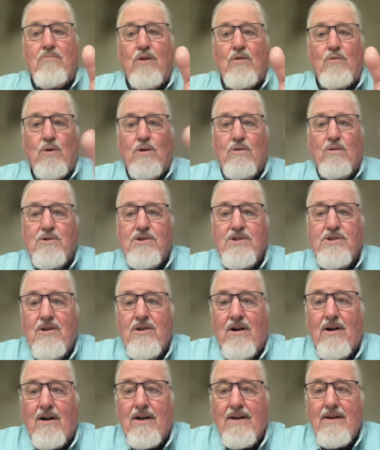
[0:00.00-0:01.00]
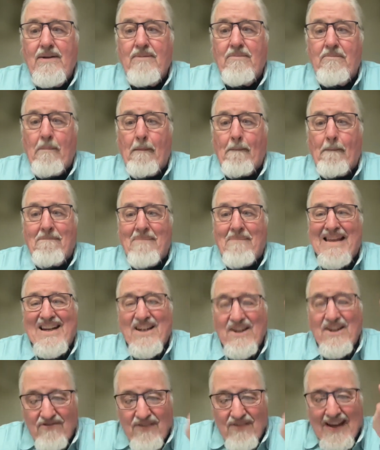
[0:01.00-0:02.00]
the word was God,
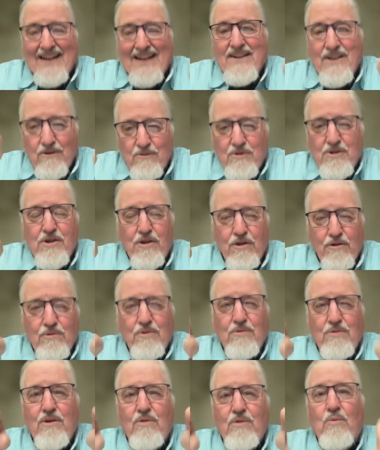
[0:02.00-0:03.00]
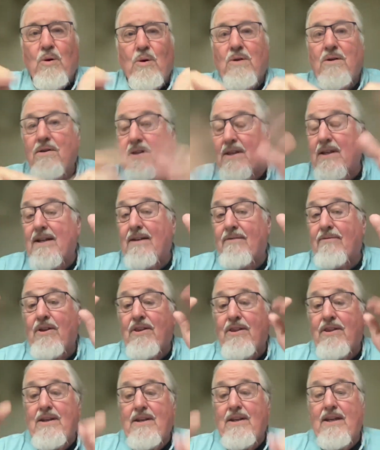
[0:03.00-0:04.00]
and in fact, it was through the word that
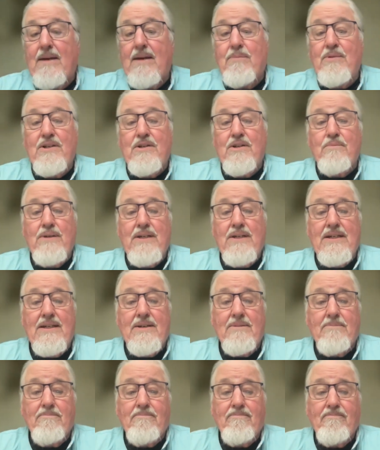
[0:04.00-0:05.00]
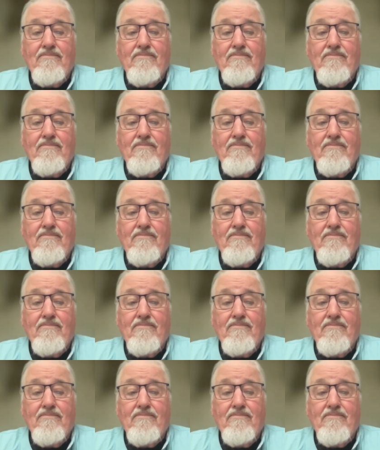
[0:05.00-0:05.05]
everything came into being.